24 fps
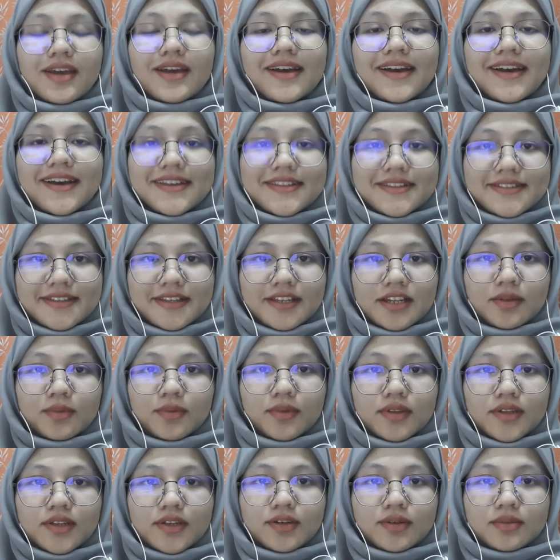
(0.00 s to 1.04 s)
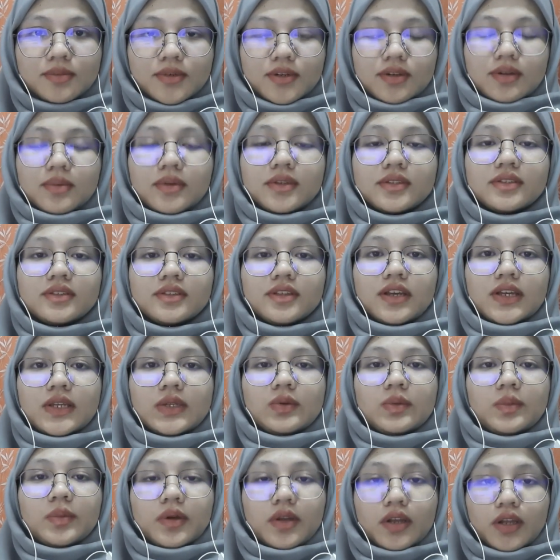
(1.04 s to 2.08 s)
Assalamualaikum
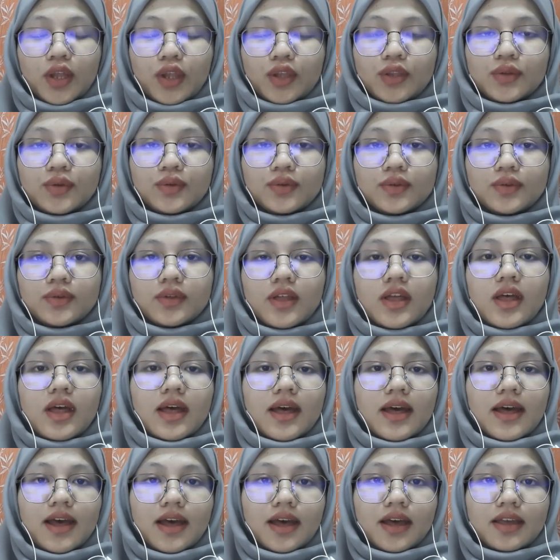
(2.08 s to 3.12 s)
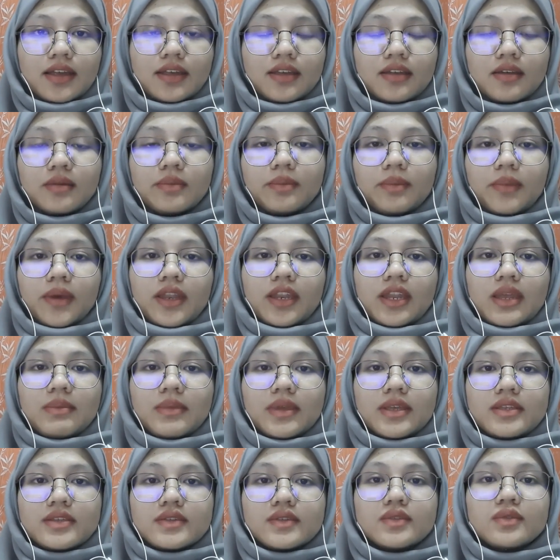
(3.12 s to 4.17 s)
warahmatullahi wabarakatuh. Hi, my name
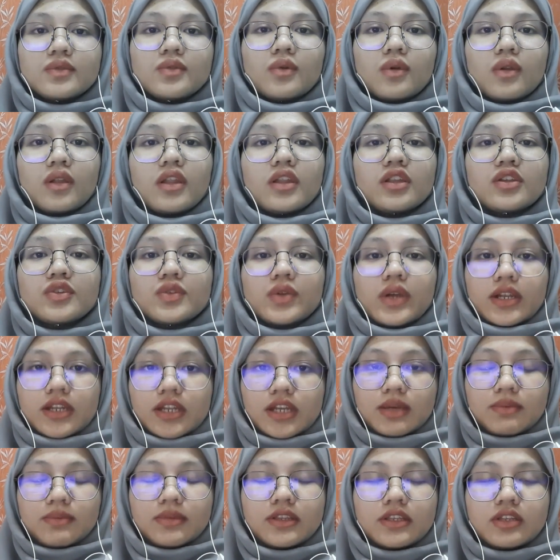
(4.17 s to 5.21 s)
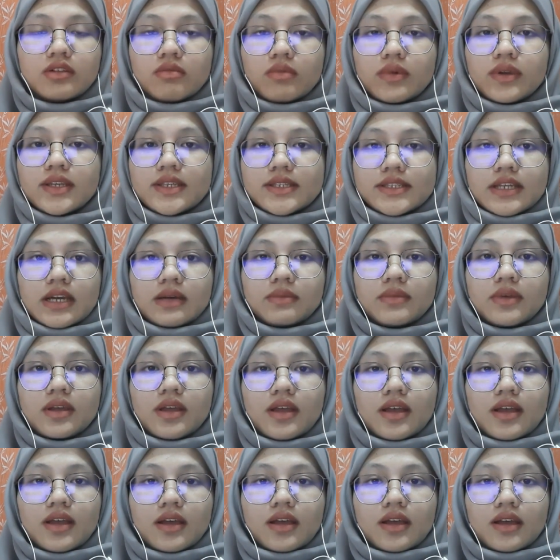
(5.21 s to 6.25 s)
is Nurul Ain Syuhada binti Umar Hisam.
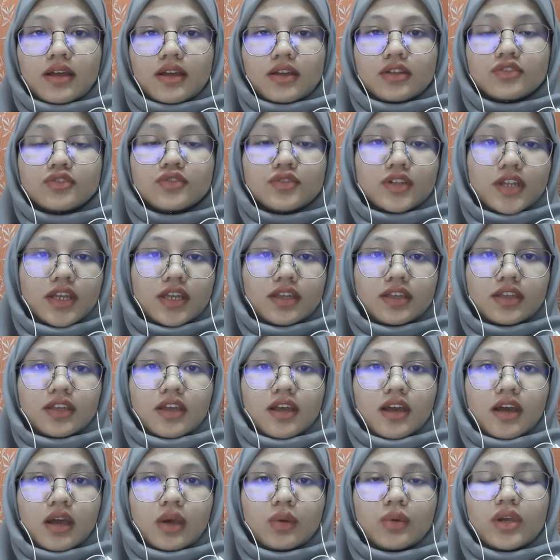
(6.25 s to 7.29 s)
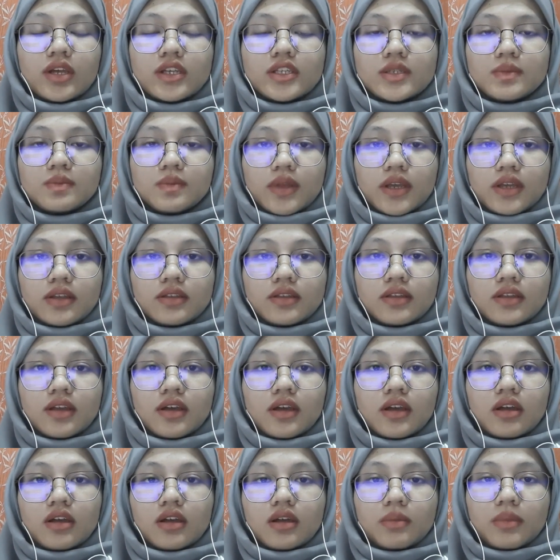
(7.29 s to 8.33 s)
Today, I will explain
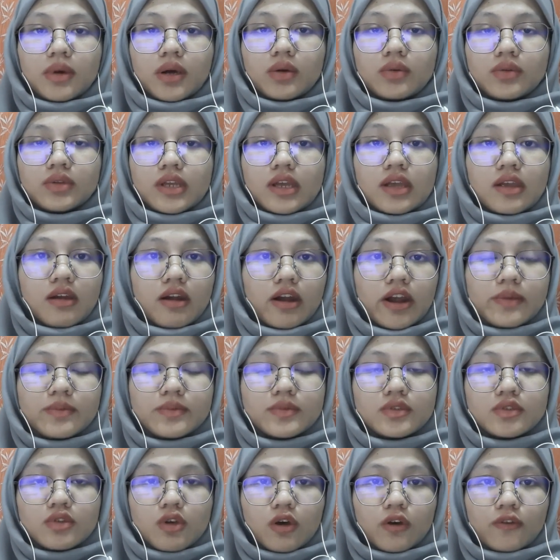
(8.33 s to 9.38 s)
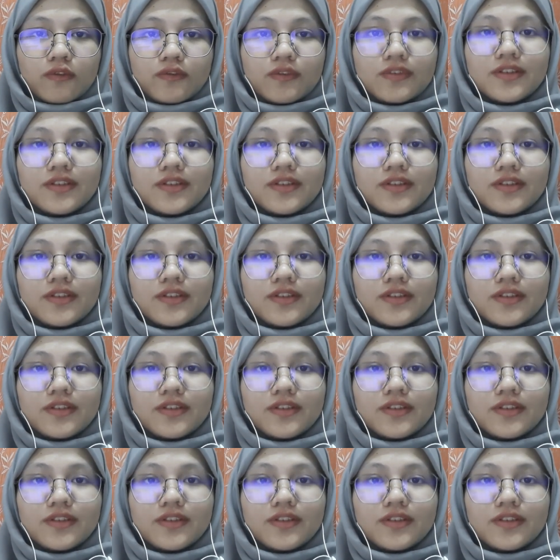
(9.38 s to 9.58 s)
about the crimes of